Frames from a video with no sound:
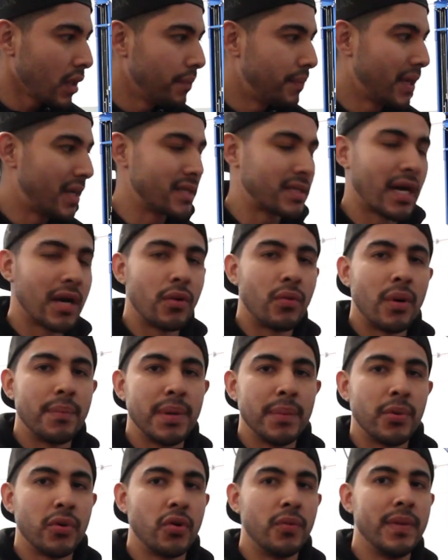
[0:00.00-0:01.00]
because I don't want
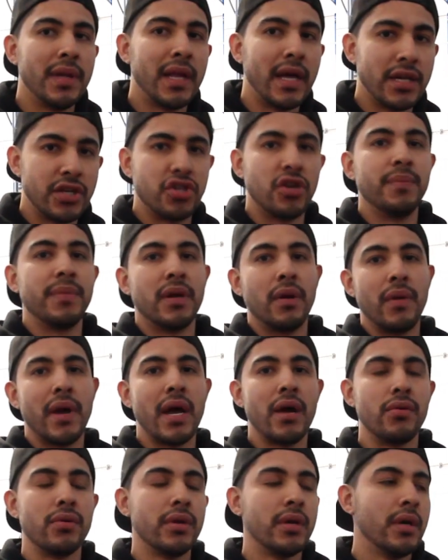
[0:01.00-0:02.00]
people to be like jumping
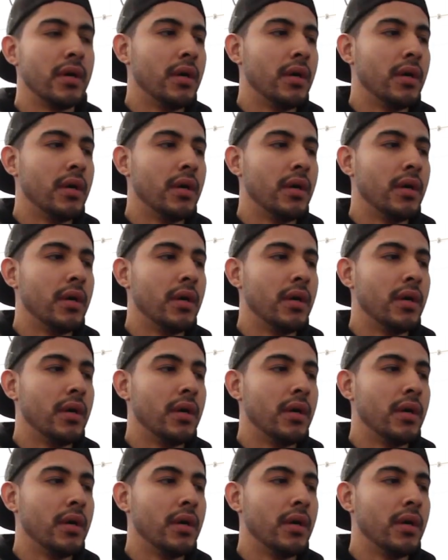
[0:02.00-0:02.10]
around.